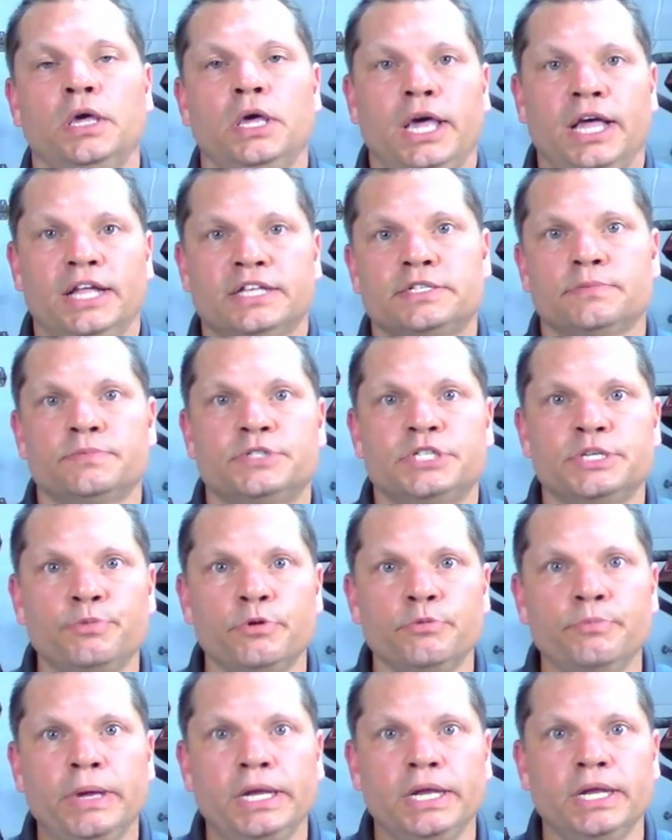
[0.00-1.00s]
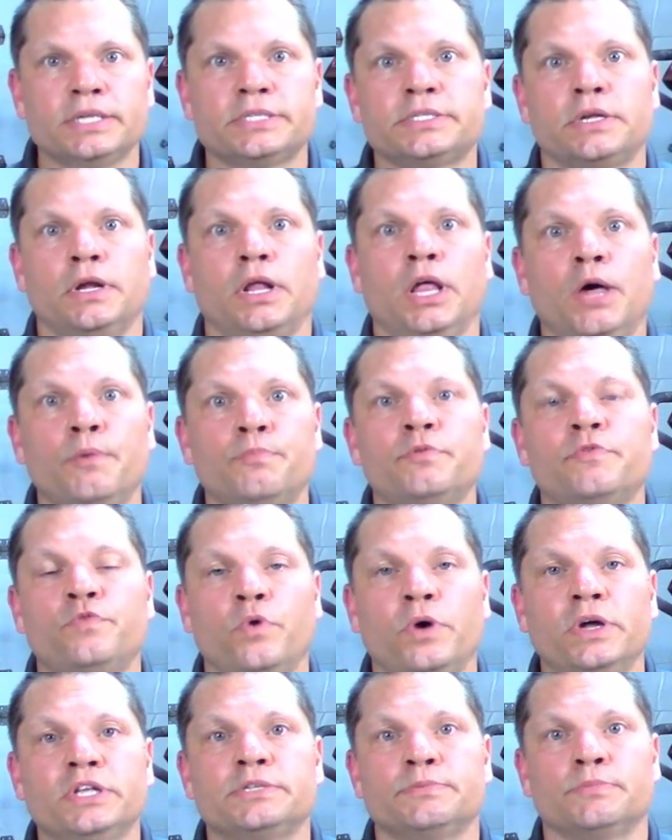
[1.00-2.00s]
It's some simple maintenance that'll help
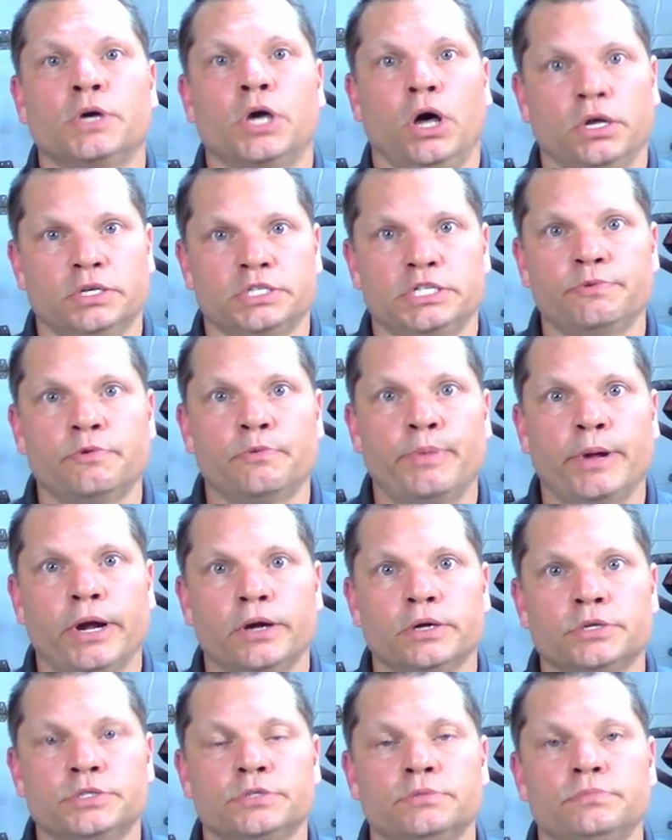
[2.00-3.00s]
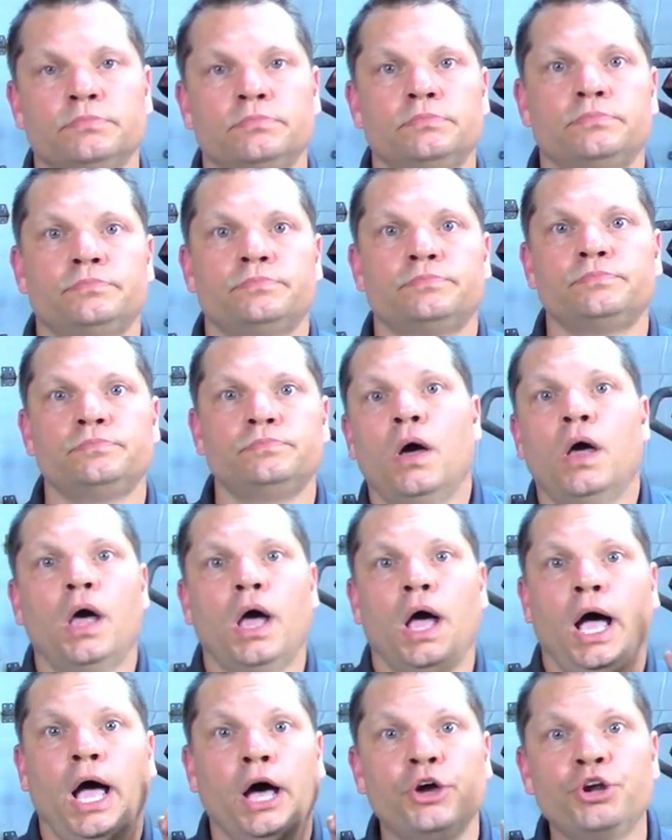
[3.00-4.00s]
avoid some costly repairs.
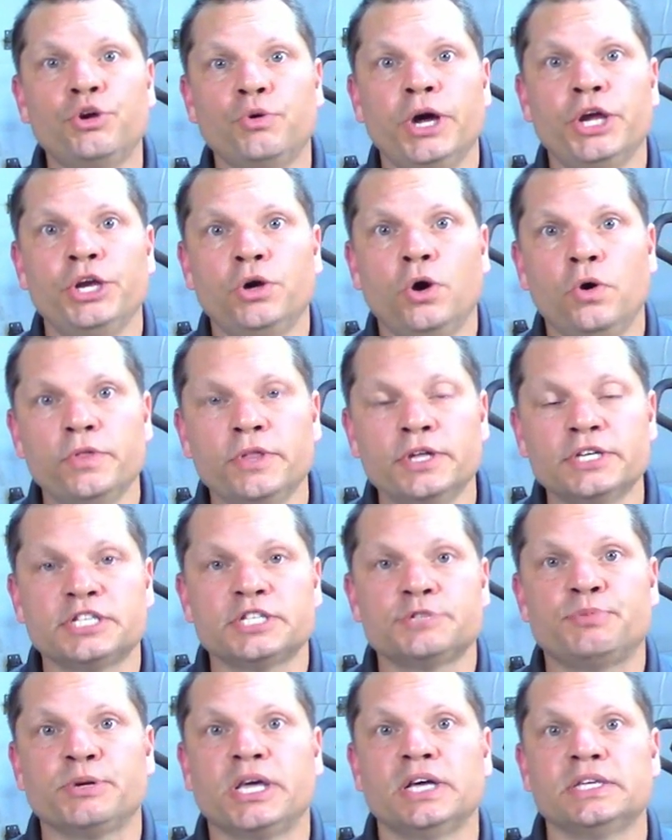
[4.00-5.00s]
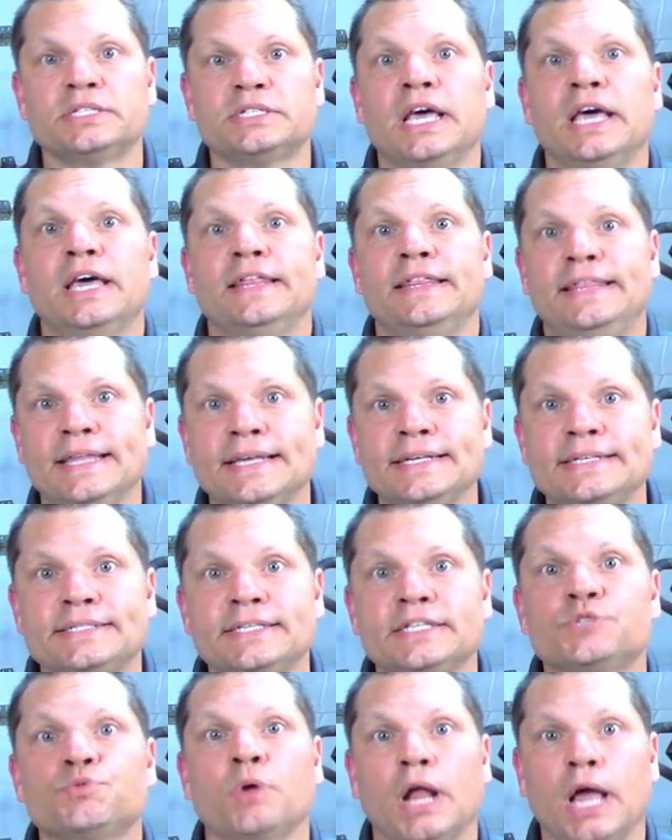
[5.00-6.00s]
How do I know this? Is because this
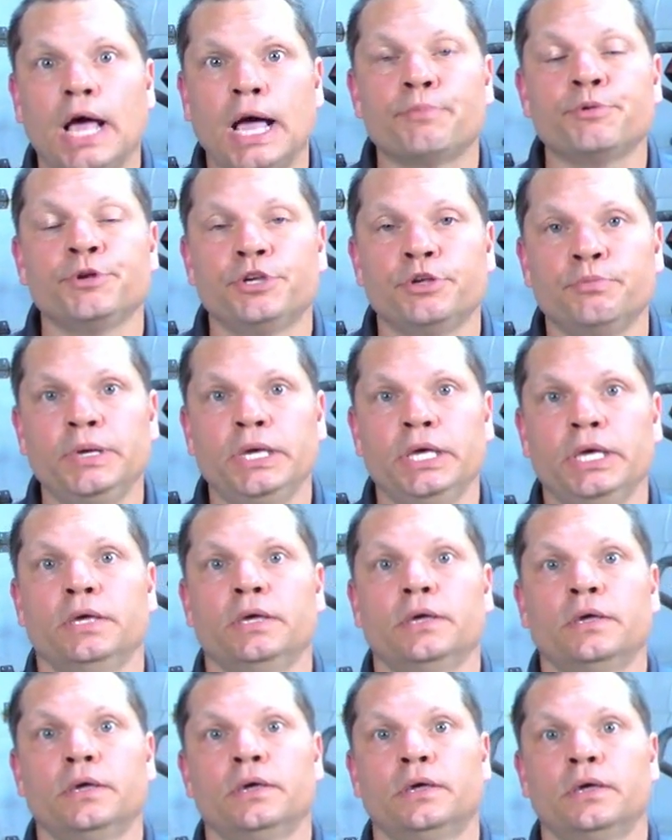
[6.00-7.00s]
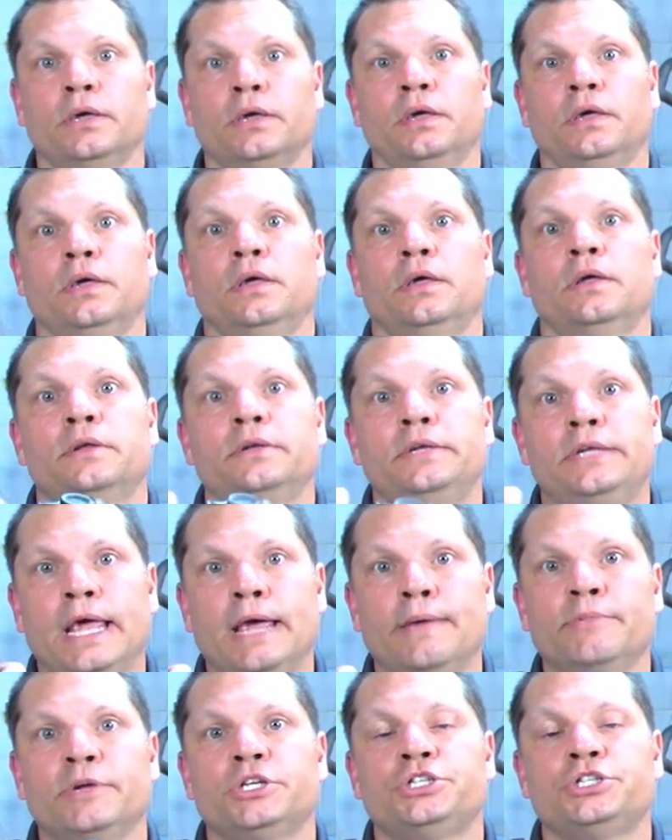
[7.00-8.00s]
is what happened to me.
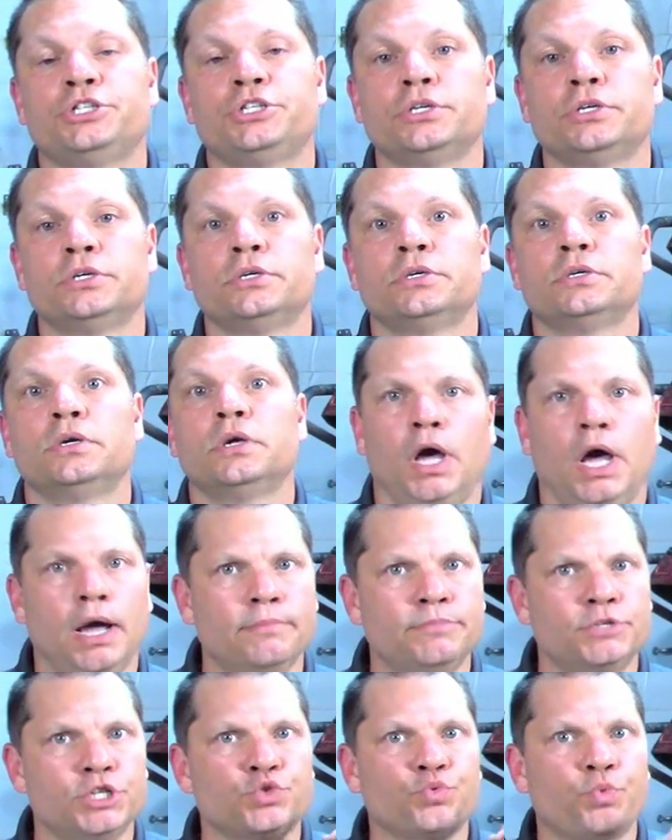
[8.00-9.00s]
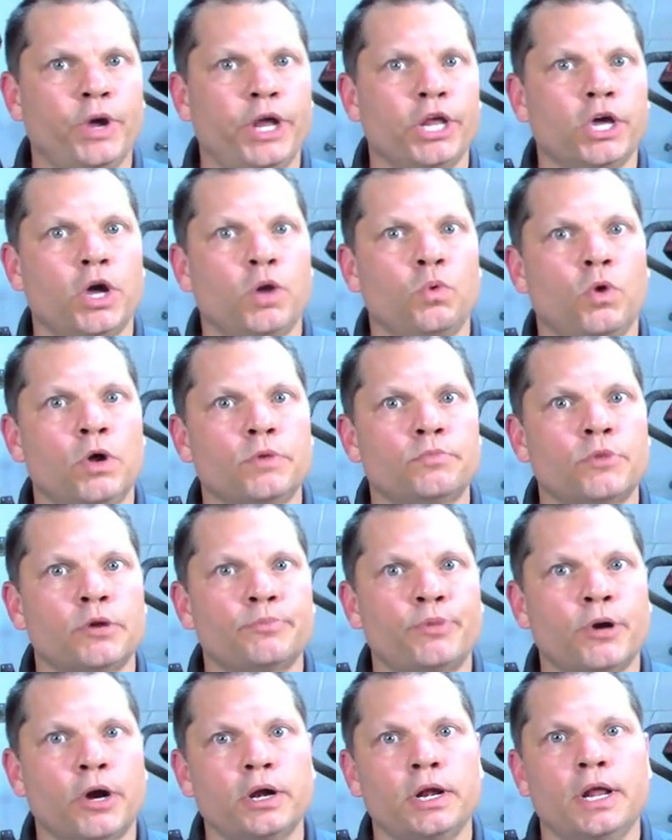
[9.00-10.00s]
Damage. I'm just waiting on one more
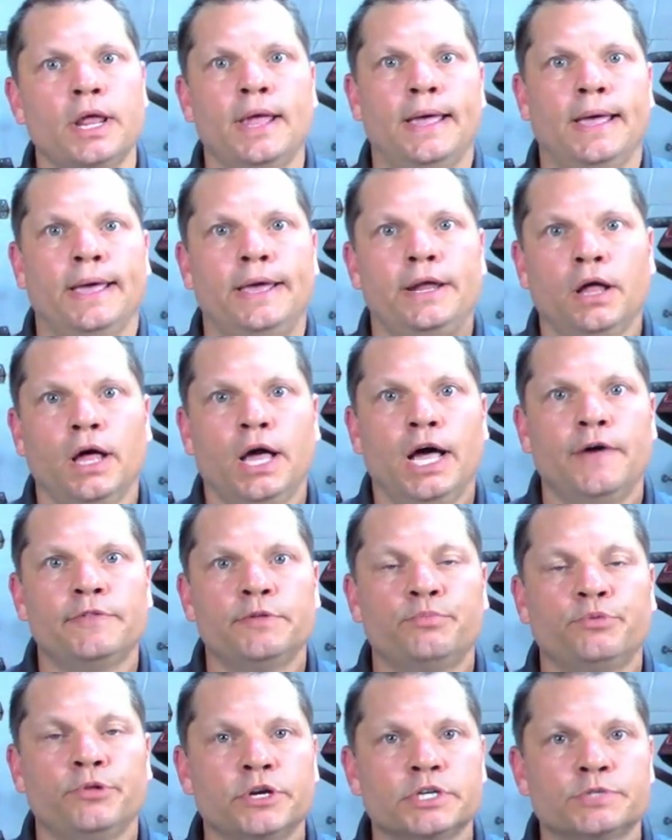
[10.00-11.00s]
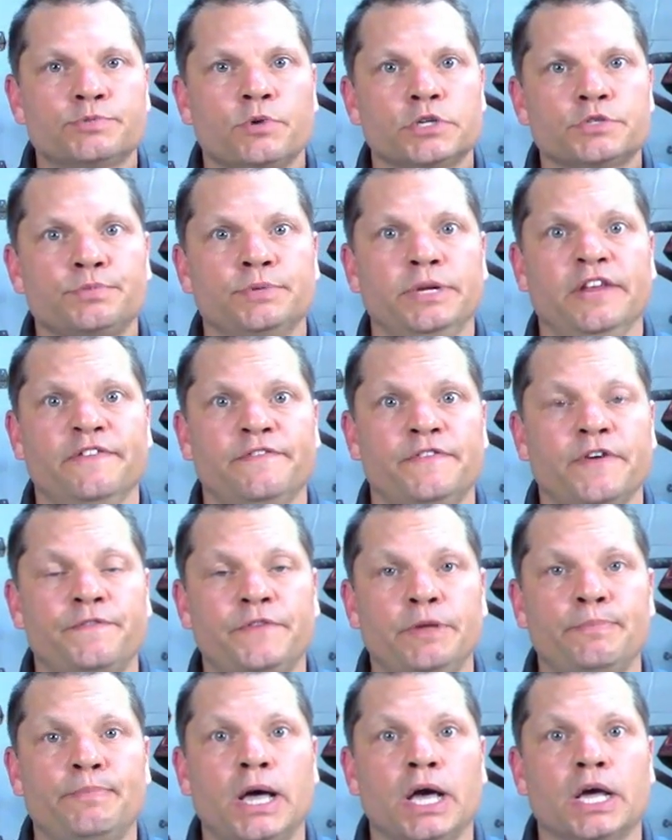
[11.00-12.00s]
part and I'll have the Polaris Sportsman eight fifty
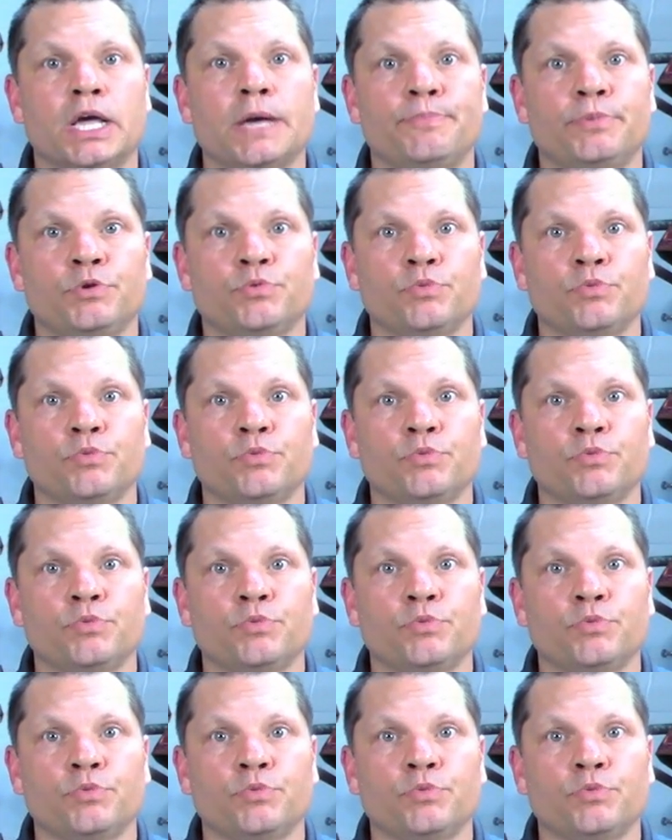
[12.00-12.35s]
back up and